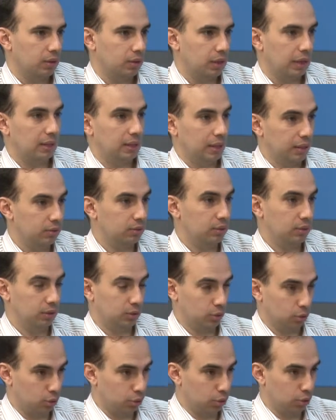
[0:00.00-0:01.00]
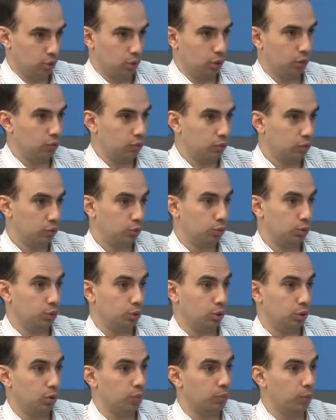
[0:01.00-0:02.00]
Then there, you
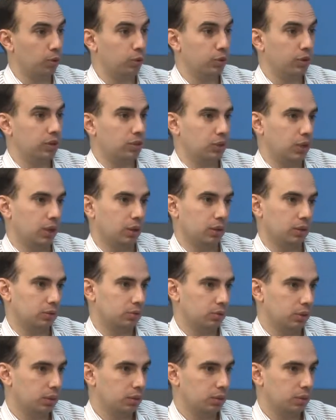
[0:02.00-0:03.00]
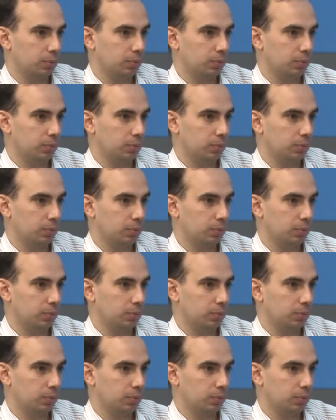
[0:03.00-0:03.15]
should know both each other, right?